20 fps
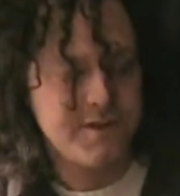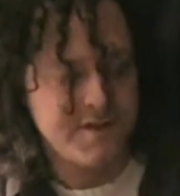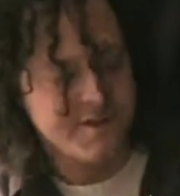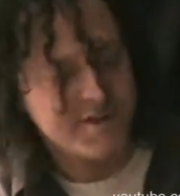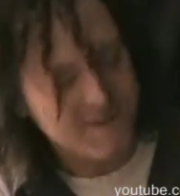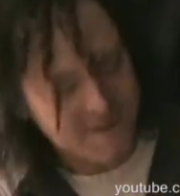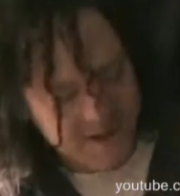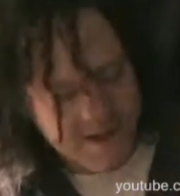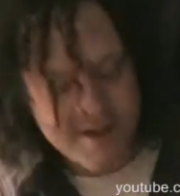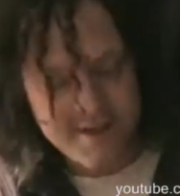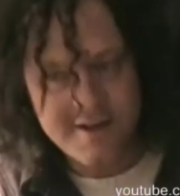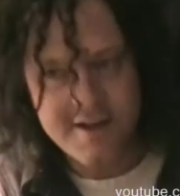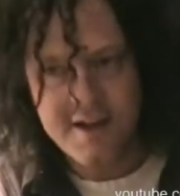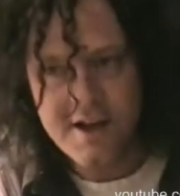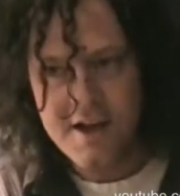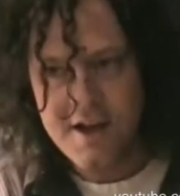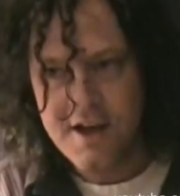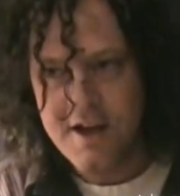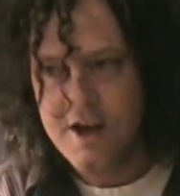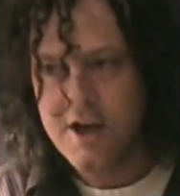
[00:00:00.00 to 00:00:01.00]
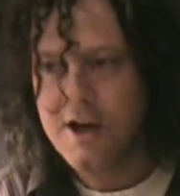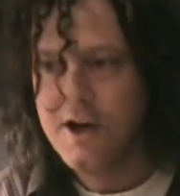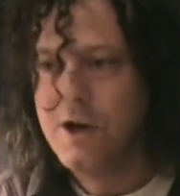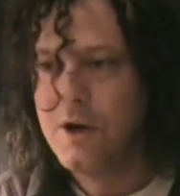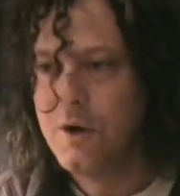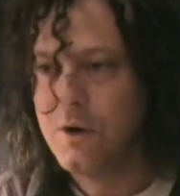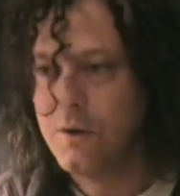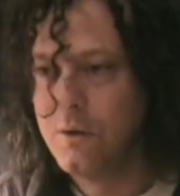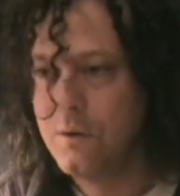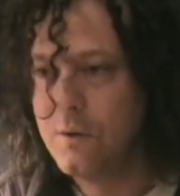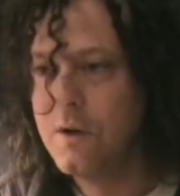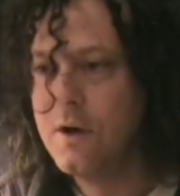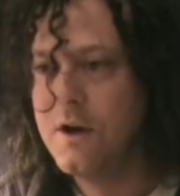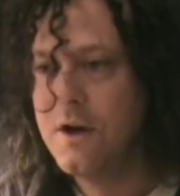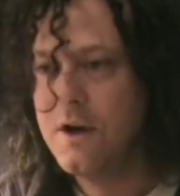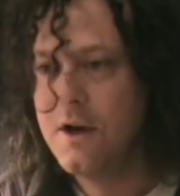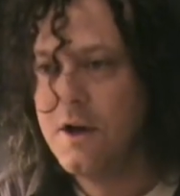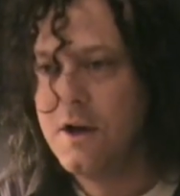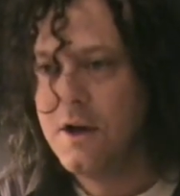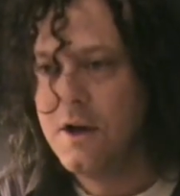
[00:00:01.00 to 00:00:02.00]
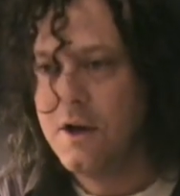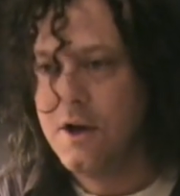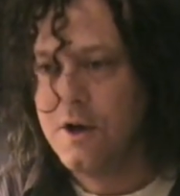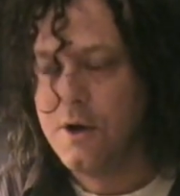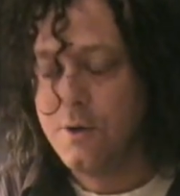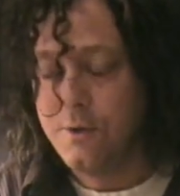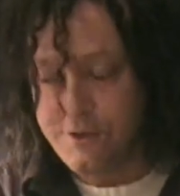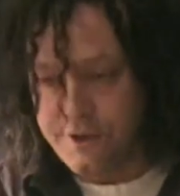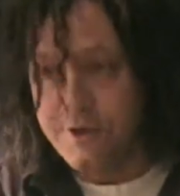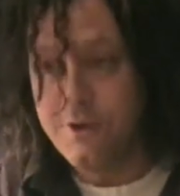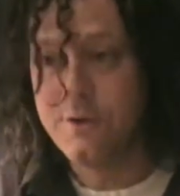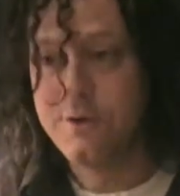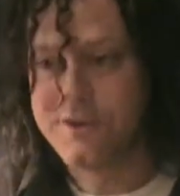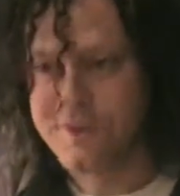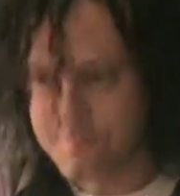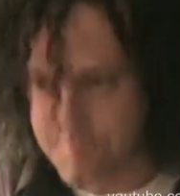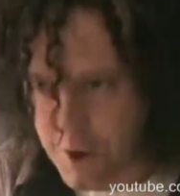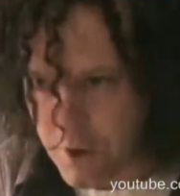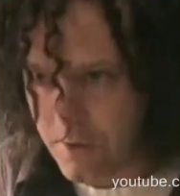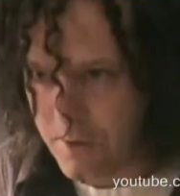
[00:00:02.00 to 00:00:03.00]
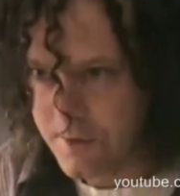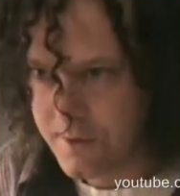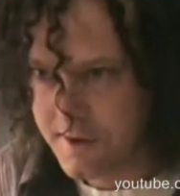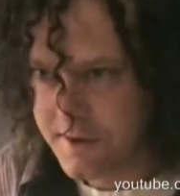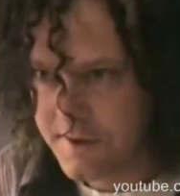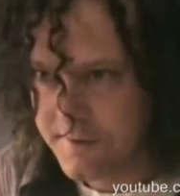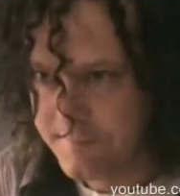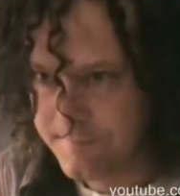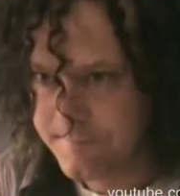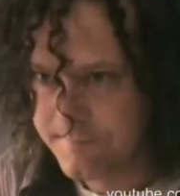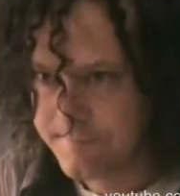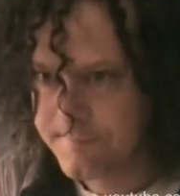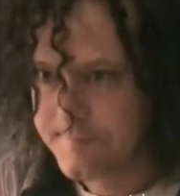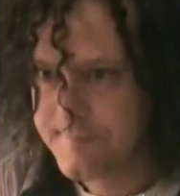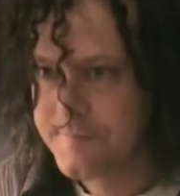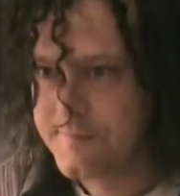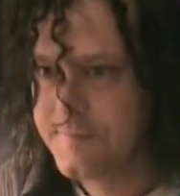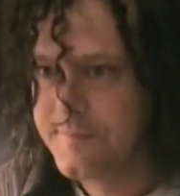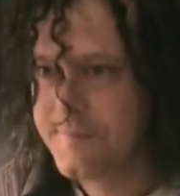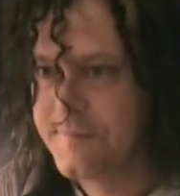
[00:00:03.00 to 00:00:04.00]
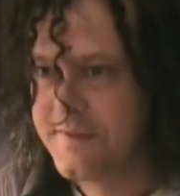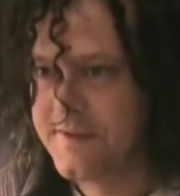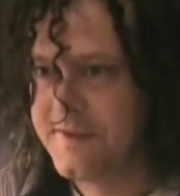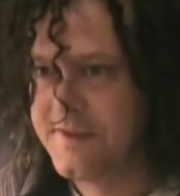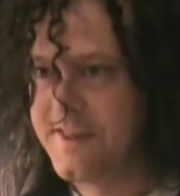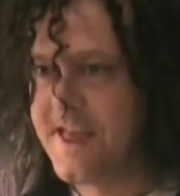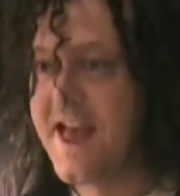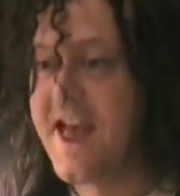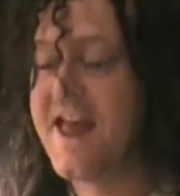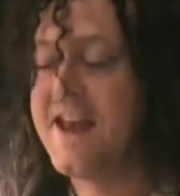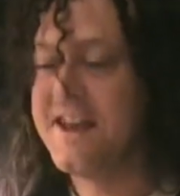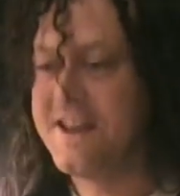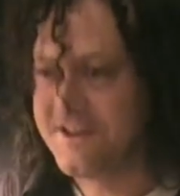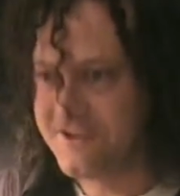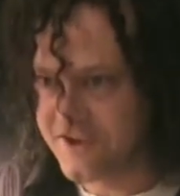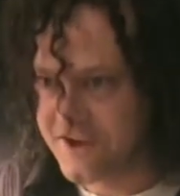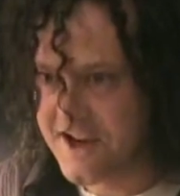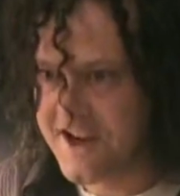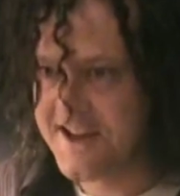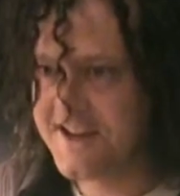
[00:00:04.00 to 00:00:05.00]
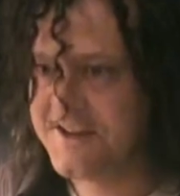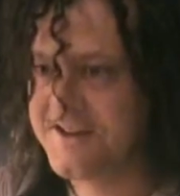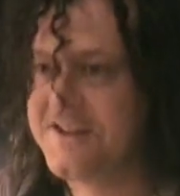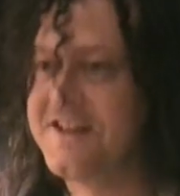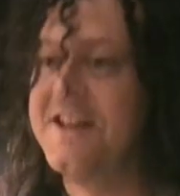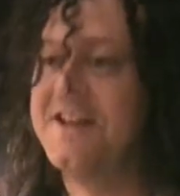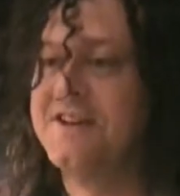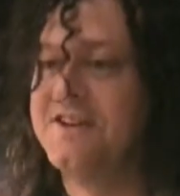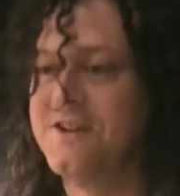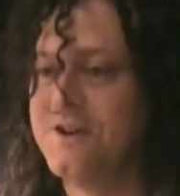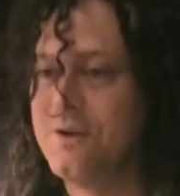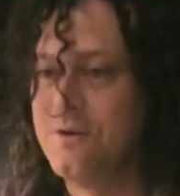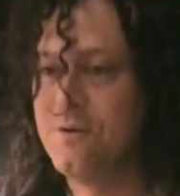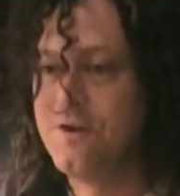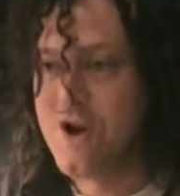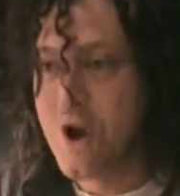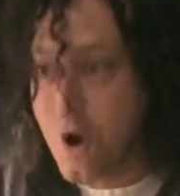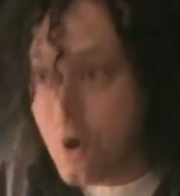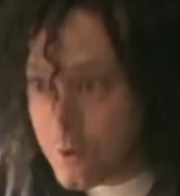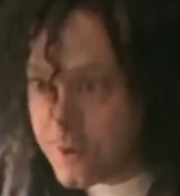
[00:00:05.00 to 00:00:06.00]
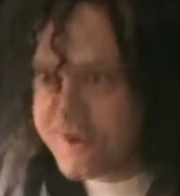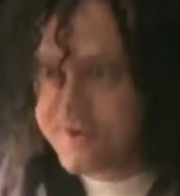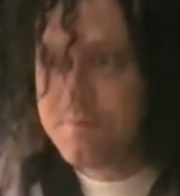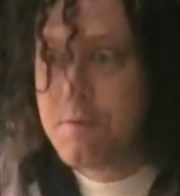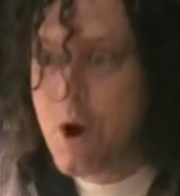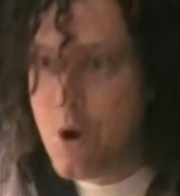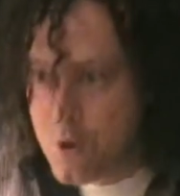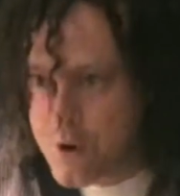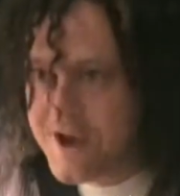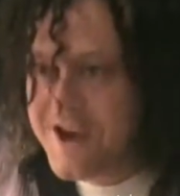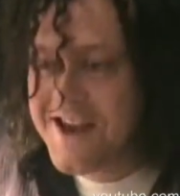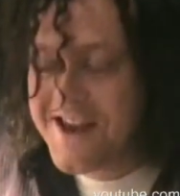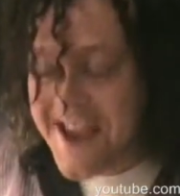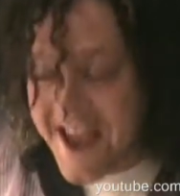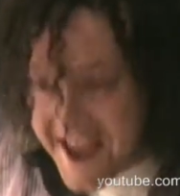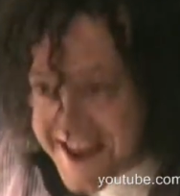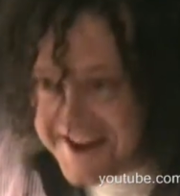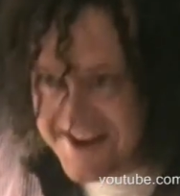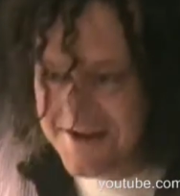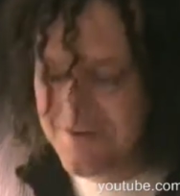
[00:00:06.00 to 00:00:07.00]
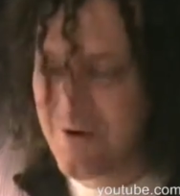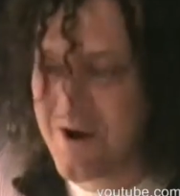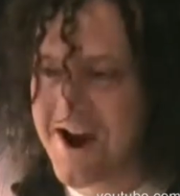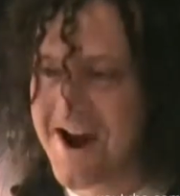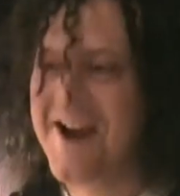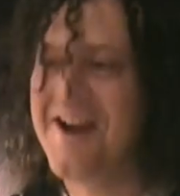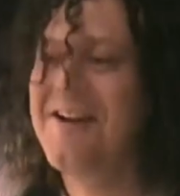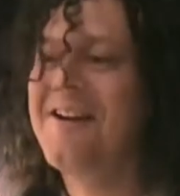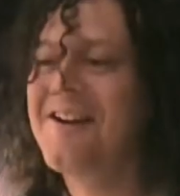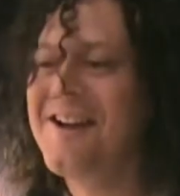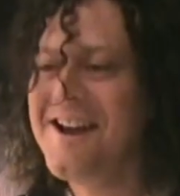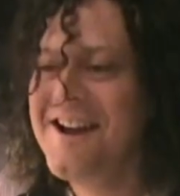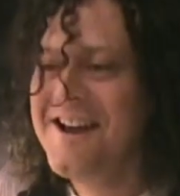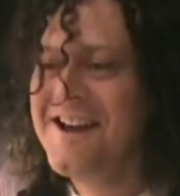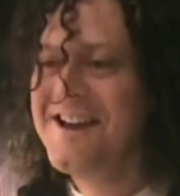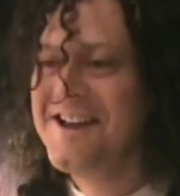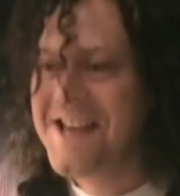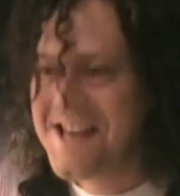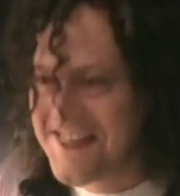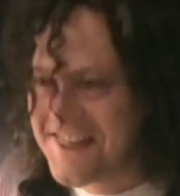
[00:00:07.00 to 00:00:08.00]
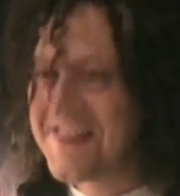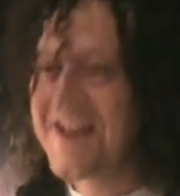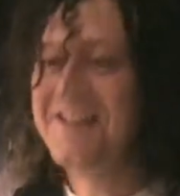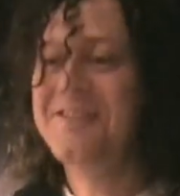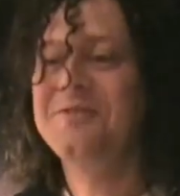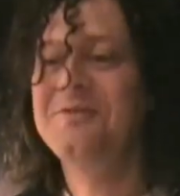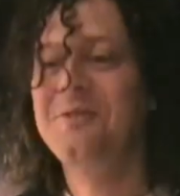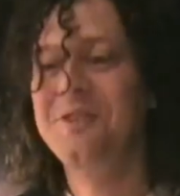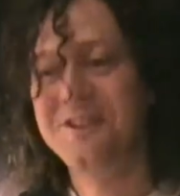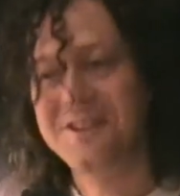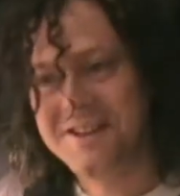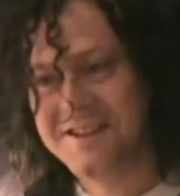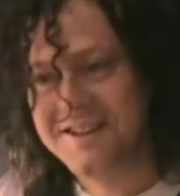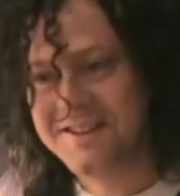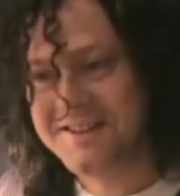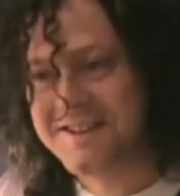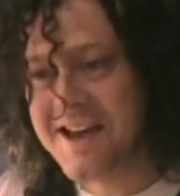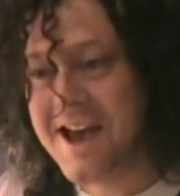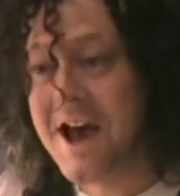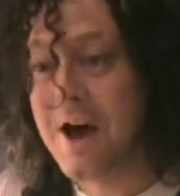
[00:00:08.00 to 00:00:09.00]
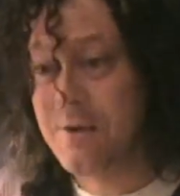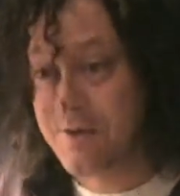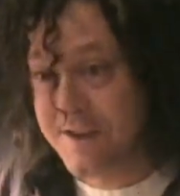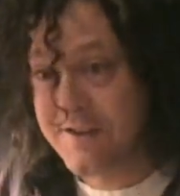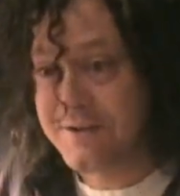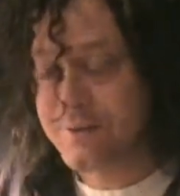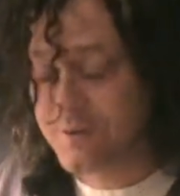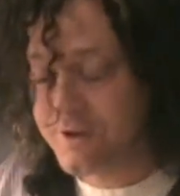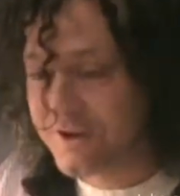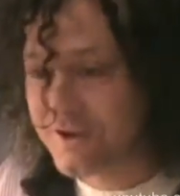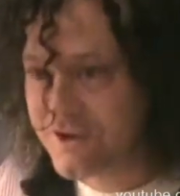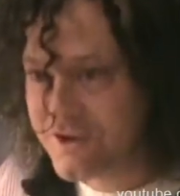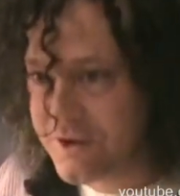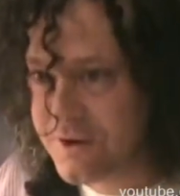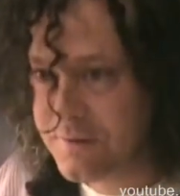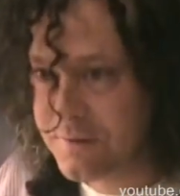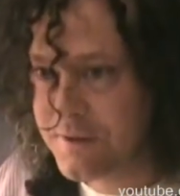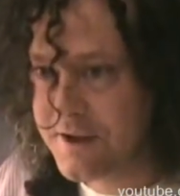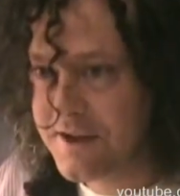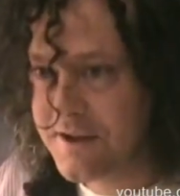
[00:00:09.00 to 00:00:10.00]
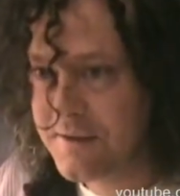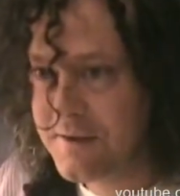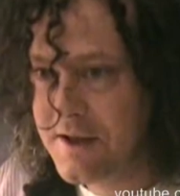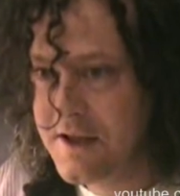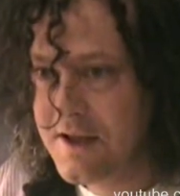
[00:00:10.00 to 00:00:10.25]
to sit who do smoke. Then it changed into no smoking anywhere. And that's what it is now. That's what it should be.